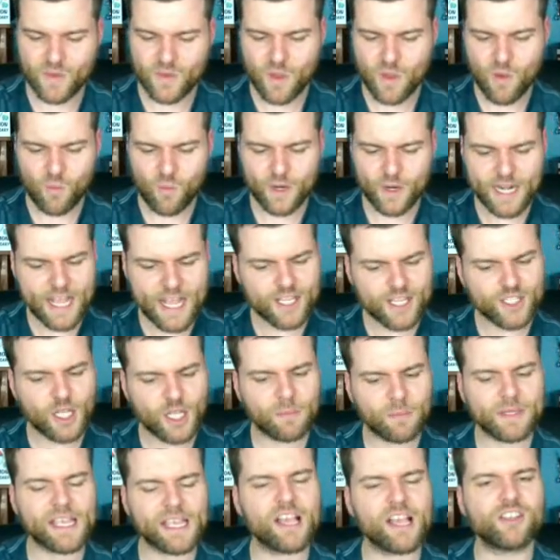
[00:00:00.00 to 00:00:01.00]
We need
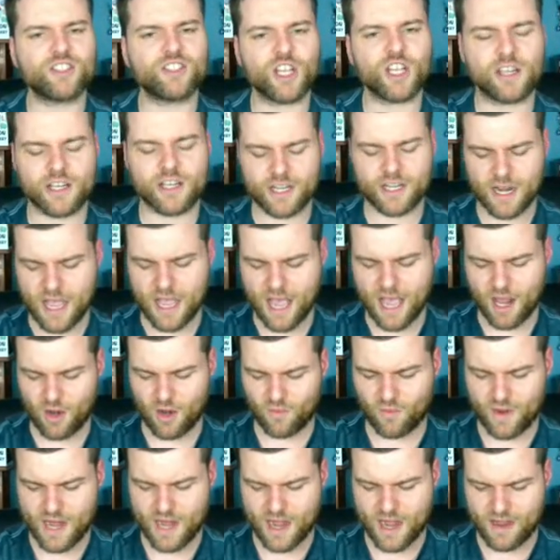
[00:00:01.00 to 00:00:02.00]
something else other than a Holo
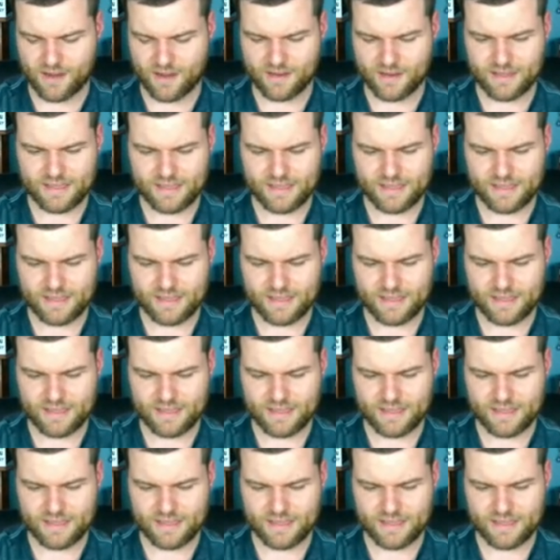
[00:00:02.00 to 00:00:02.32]
Rare.